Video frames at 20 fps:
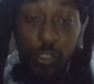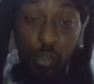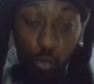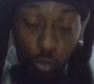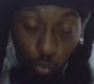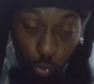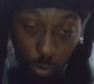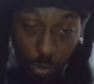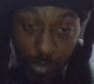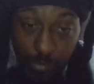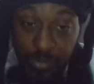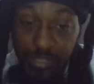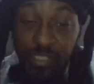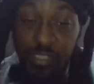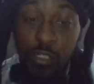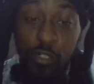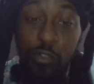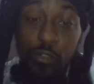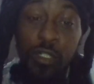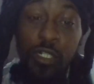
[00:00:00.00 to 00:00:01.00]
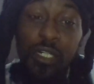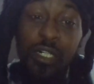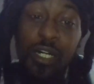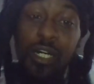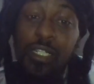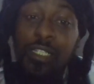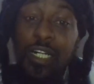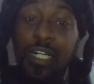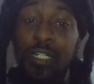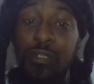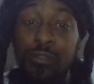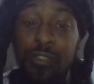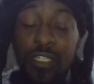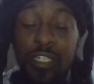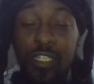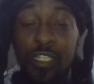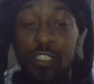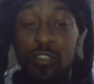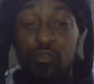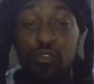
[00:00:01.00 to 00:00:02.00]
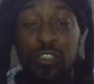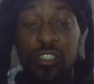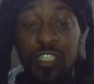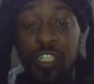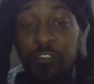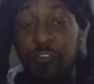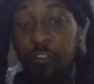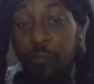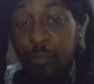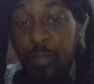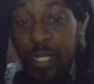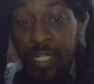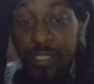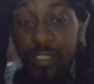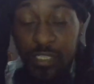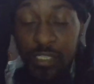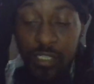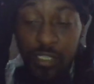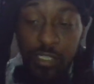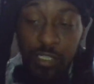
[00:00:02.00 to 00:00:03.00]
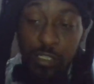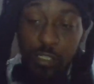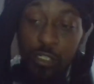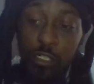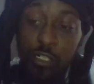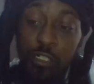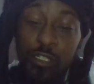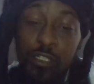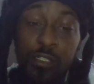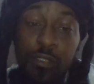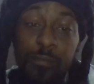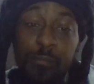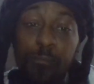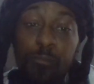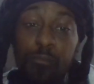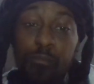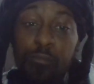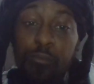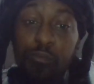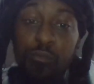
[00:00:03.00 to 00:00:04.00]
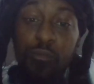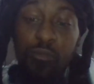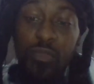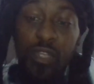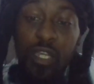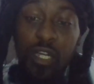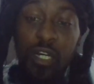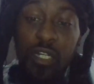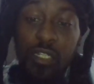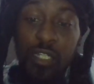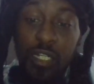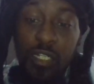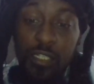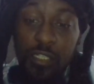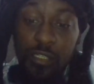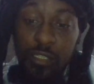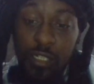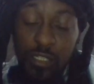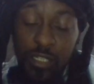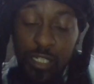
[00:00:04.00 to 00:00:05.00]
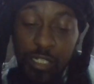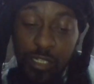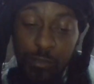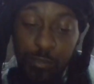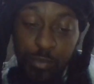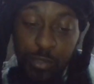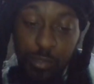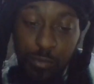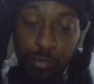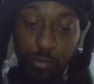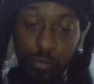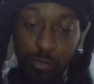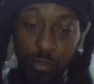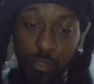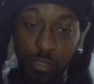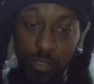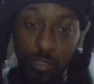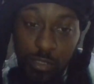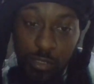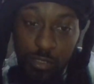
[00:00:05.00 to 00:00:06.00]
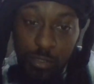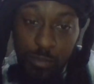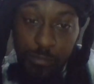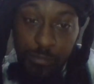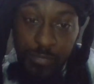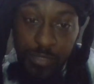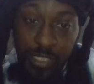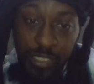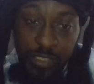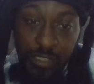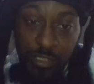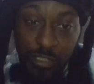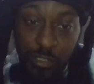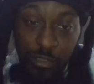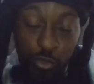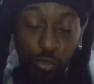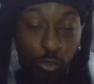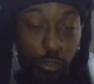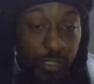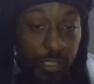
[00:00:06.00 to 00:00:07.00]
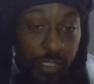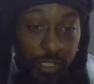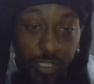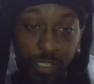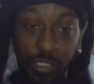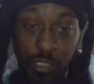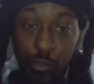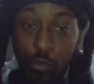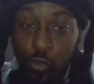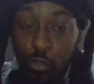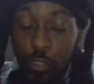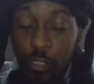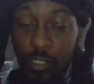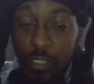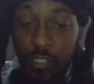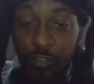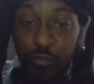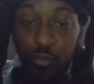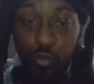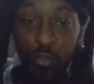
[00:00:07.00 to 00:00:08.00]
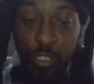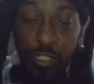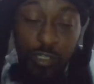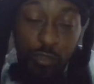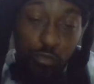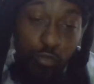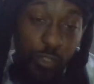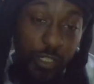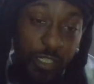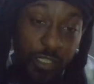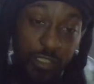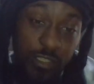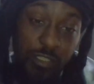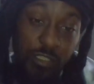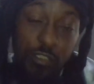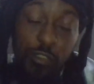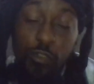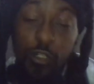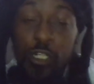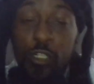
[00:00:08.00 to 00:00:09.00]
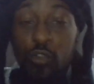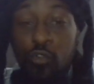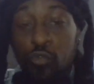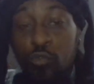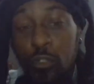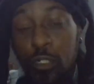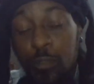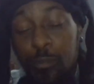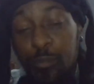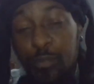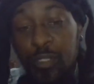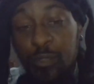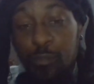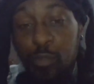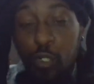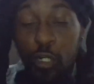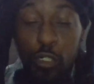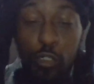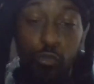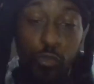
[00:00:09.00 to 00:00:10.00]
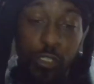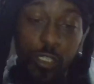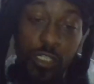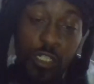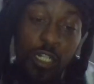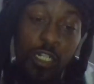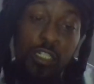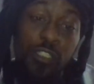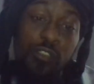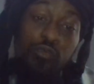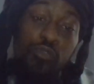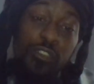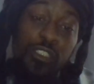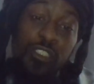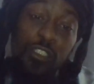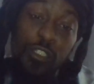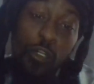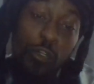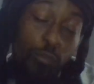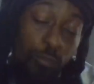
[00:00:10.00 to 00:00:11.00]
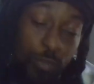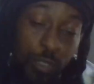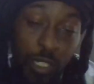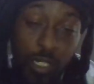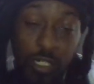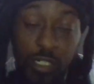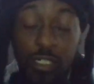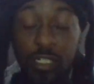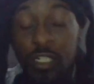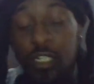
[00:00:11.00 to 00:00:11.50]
you up. So a lot of things was different back then. Um, a lot of a lot of people um, that's joining in, or if you're not a regular. So I grew up in Parkway Gardens, which is O Block